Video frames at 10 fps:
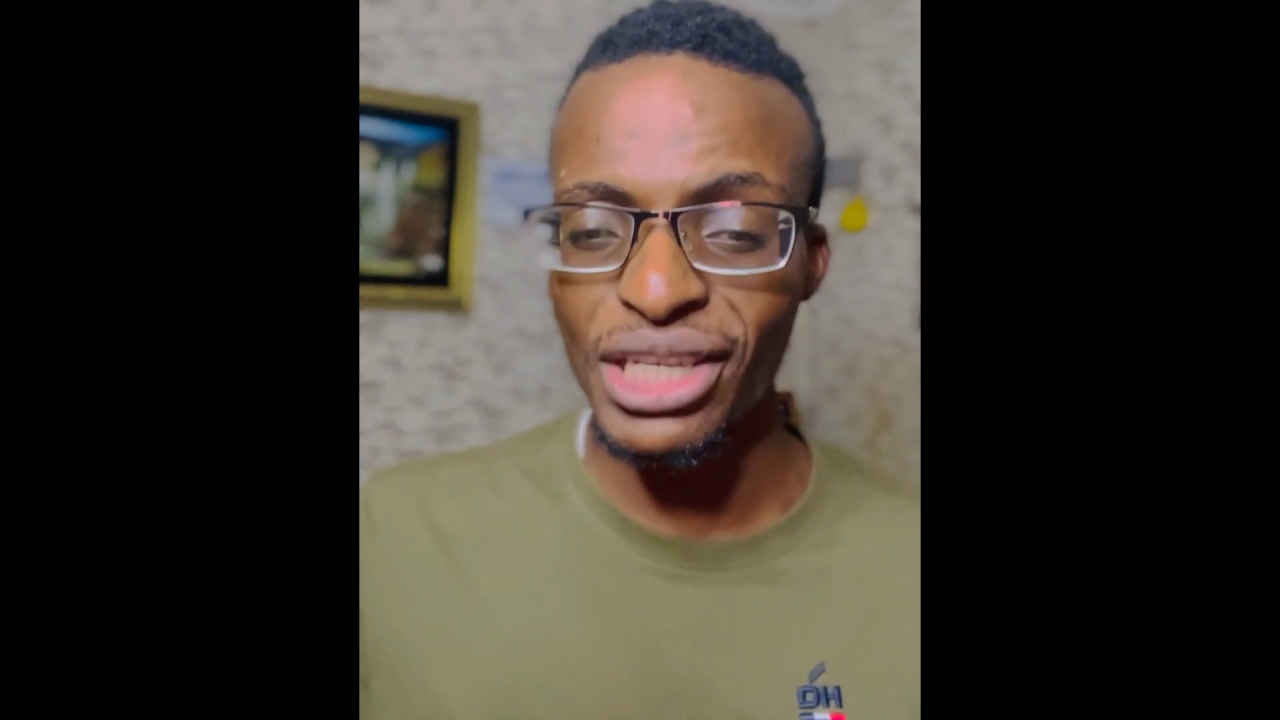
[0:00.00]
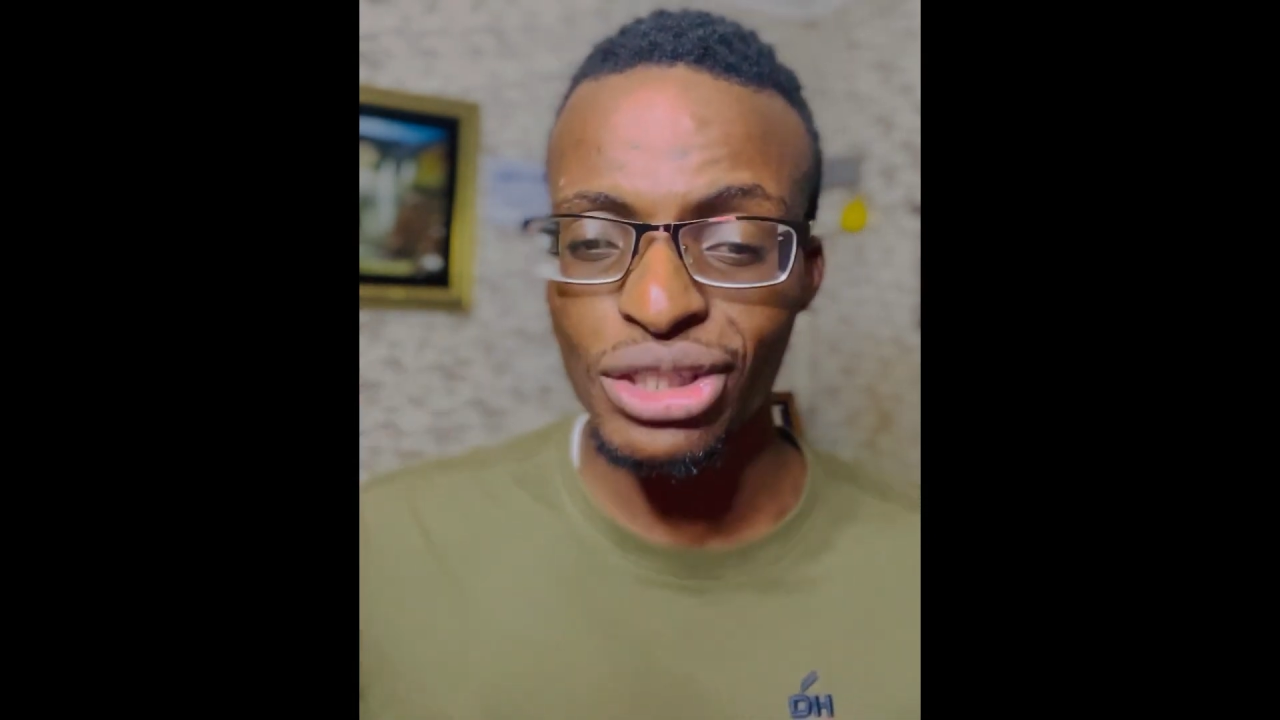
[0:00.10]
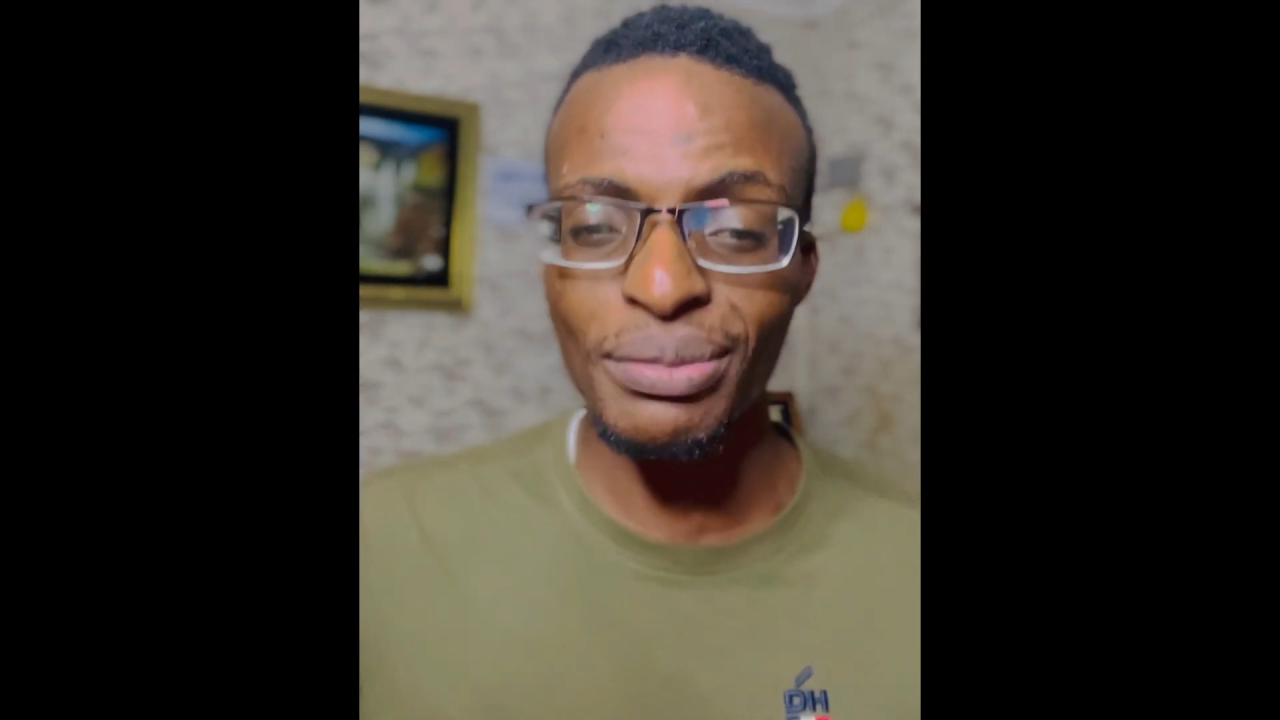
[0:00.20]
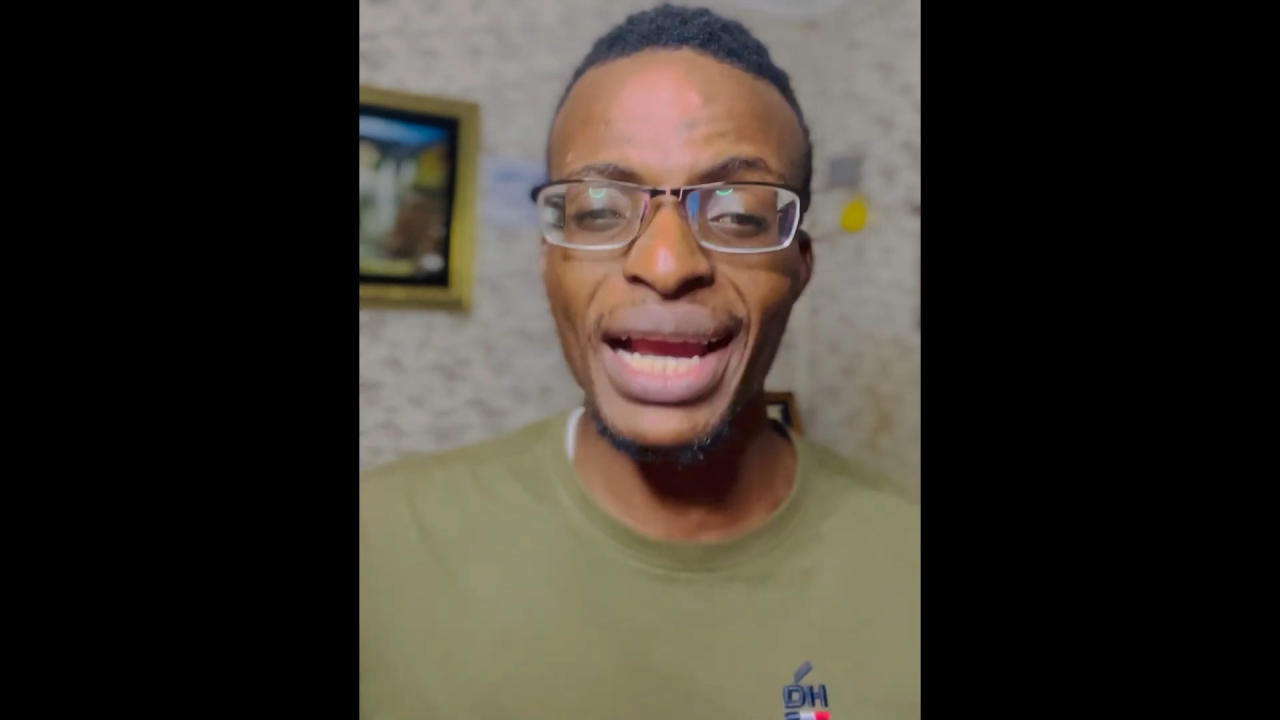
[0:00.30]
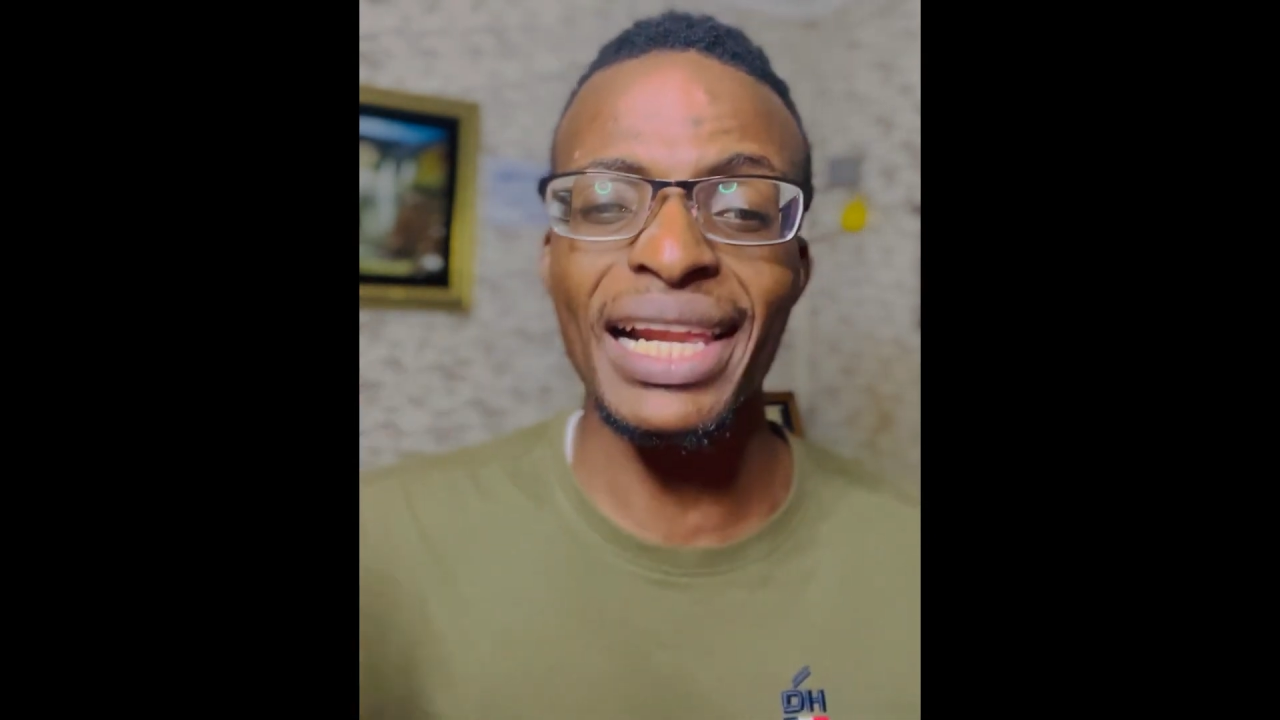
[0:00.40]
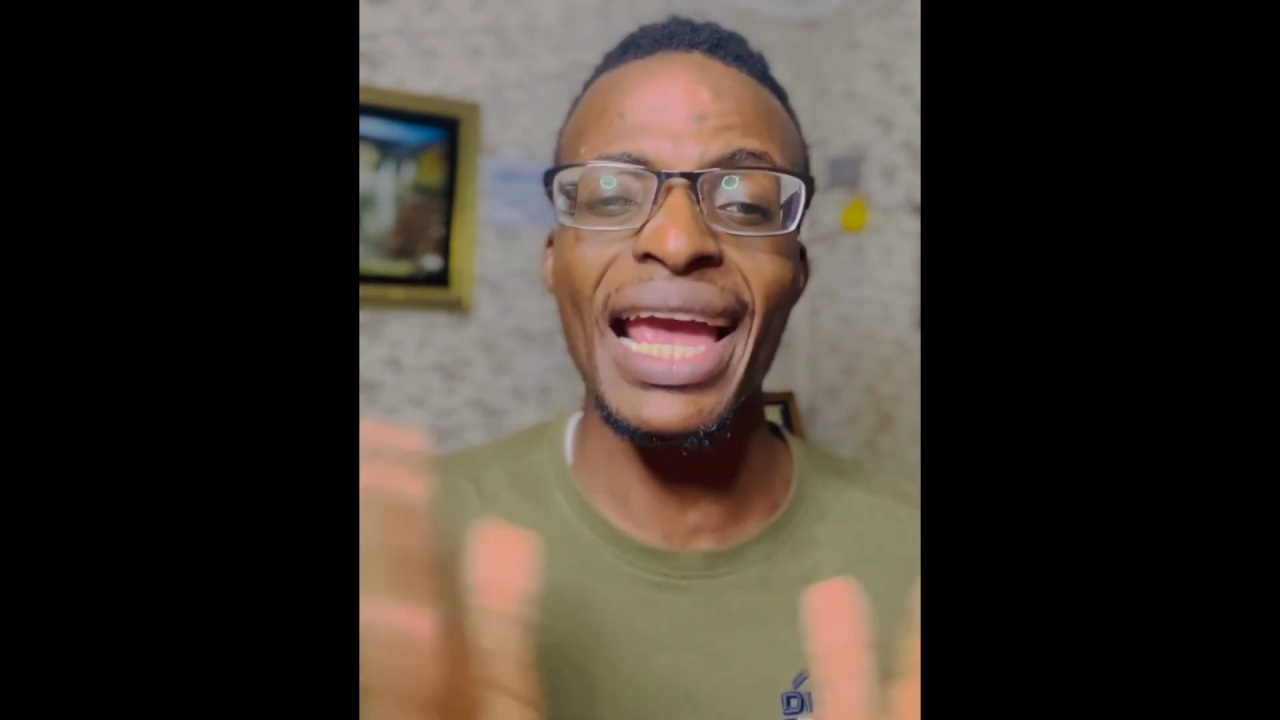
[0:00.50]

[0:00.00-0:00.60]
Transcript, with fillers: Ishmael.